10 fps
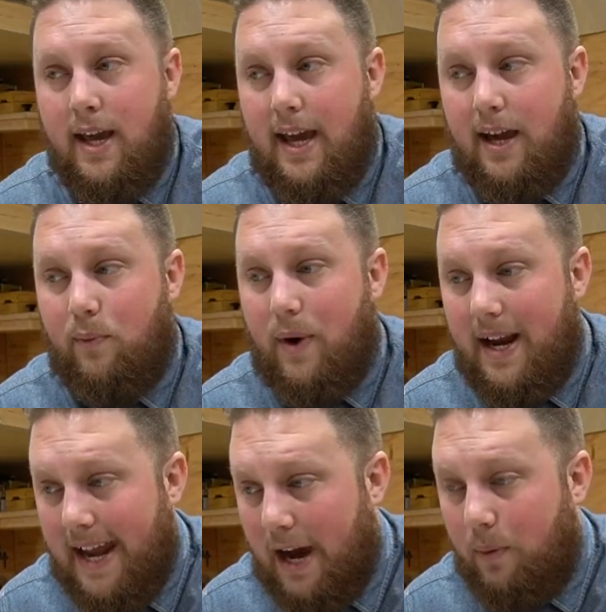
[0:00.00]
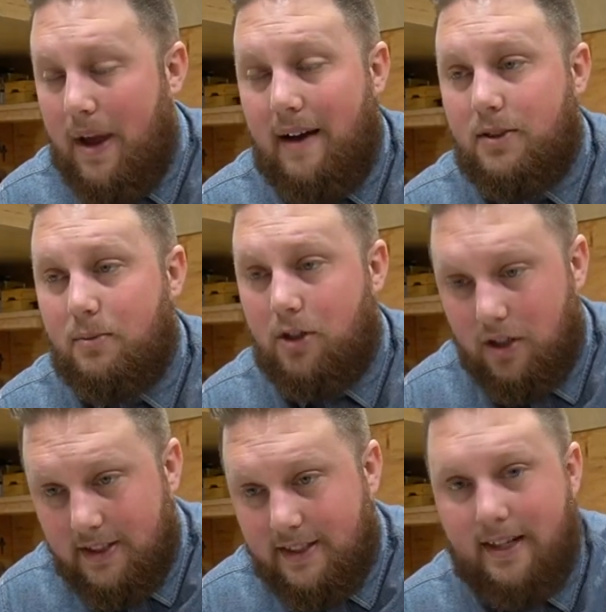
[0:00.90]
And right now we have some
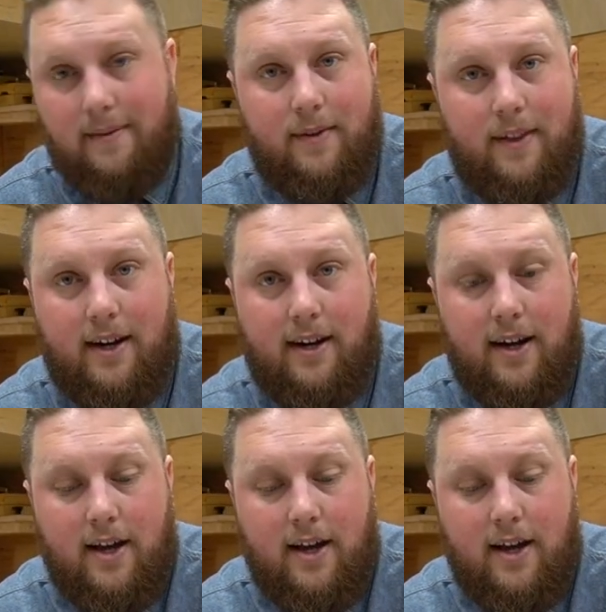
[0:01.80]
good stuff in there.